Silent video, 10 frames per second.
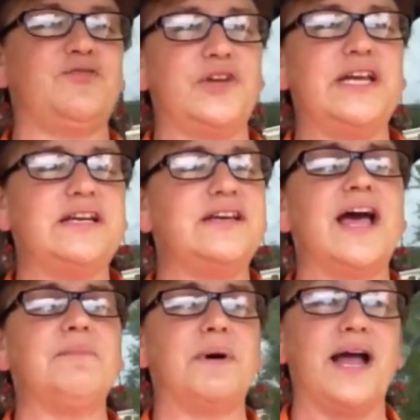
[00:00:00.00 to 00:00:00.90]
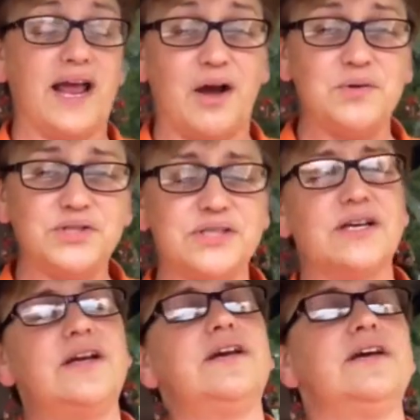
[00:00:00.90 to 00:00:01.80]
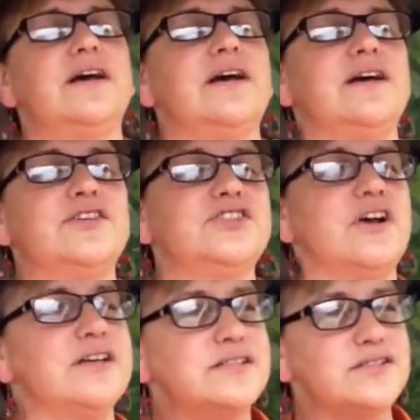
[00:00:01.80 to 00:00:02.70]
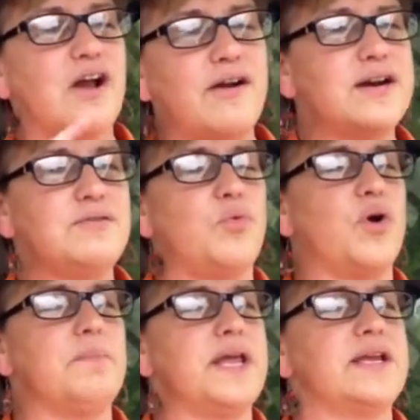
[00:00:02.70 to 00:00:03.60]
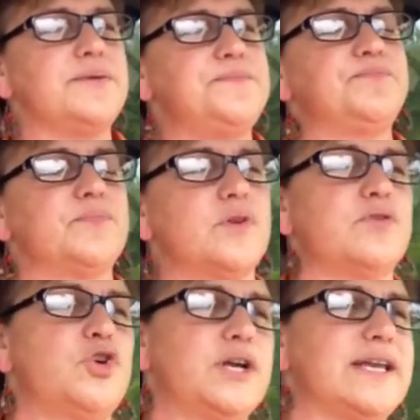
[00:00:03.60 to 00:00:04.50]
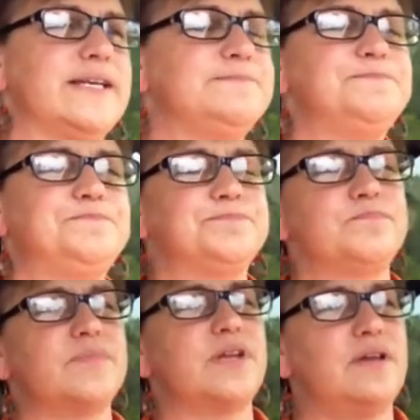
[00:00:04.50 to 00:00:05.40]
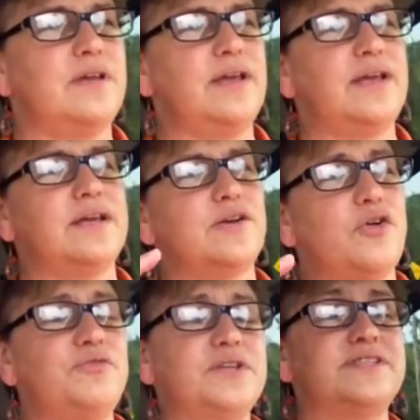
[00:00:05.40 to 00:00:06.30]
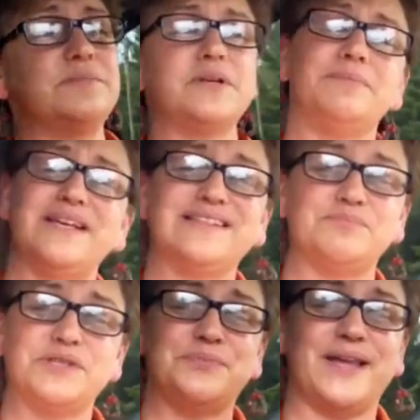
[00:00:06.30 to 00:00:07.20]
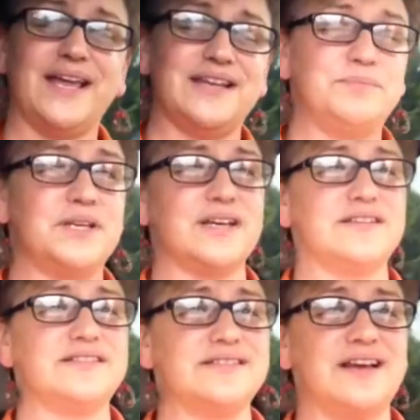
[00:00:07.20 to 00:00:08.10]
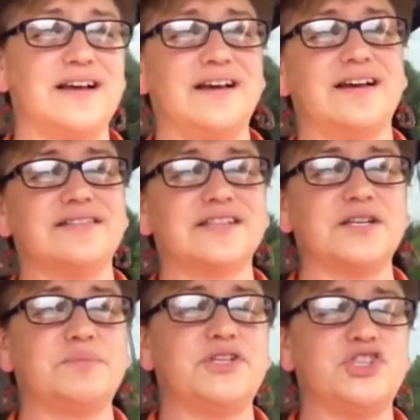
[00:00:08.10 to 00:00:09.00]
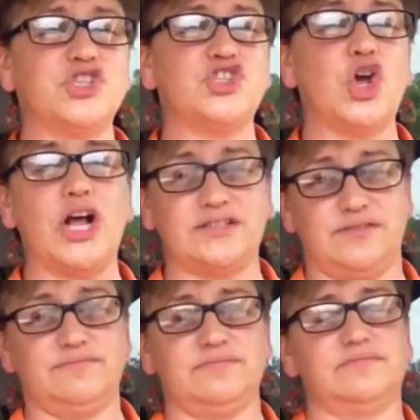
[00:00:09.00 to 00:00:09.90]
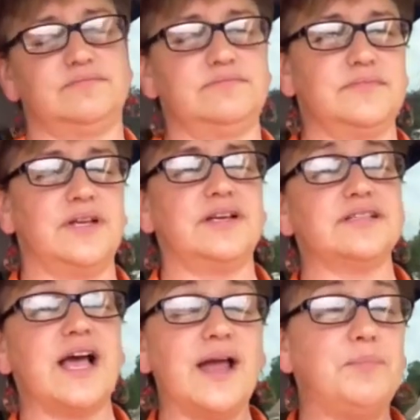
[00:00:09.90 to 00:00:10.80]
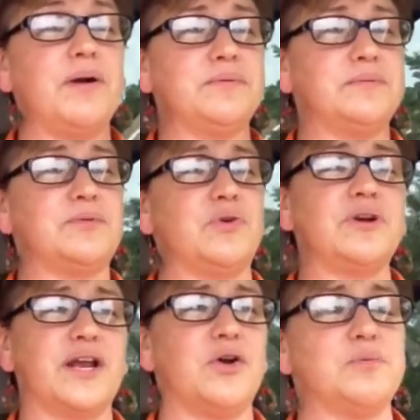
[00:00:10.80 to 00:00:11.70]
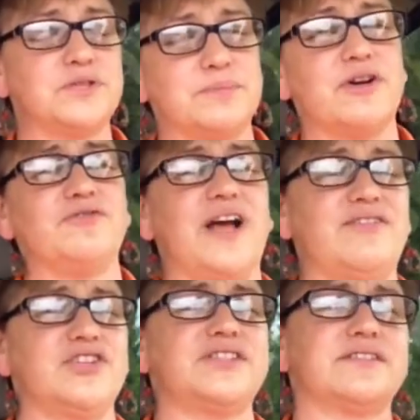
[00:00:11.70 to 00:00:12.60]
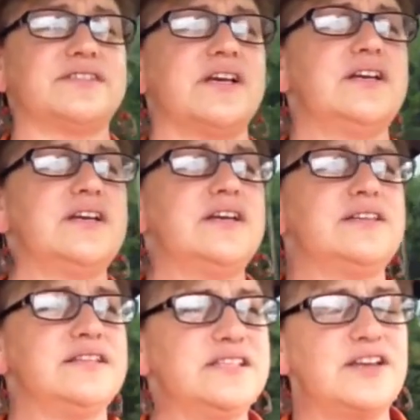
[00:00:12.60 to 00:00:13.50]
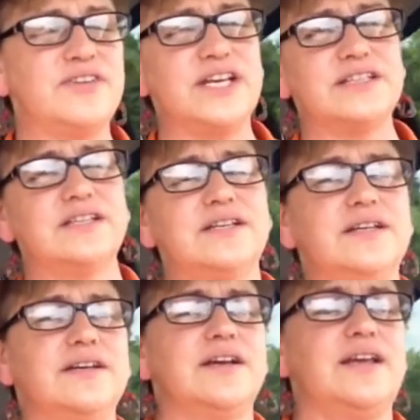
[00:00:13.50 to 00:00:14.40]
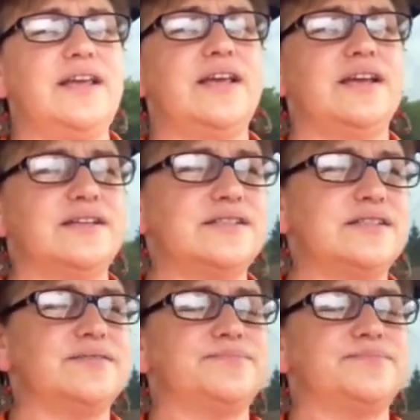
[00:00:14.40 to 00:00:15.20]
feed at my house. The sauce is already warming, cooking, and hopefully somebody makes some spaghetti because it's going to be just sauce. Because I probably won't get home till about 5 or 6 this evening. And